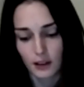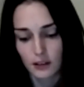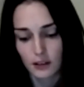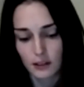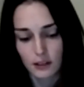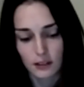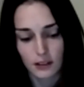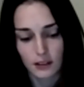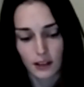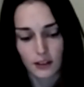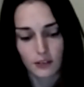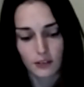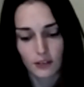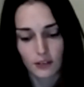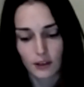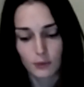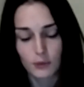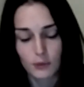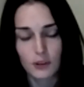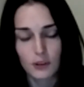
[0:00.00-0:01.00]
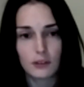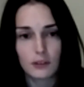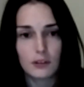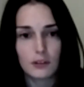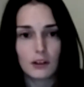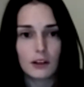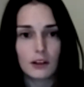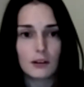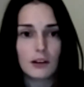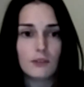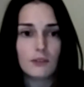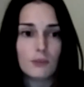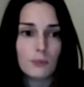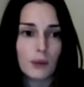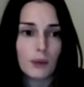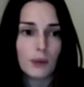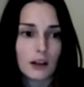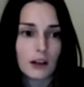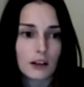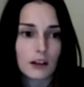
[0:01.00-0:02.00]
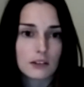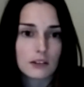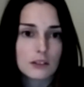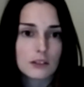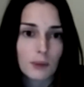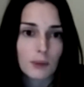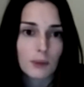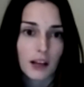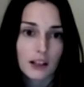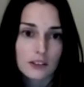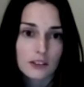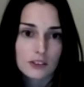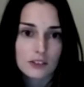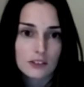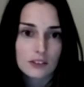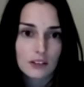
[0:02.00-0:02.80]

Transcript: at the other end with an even better space.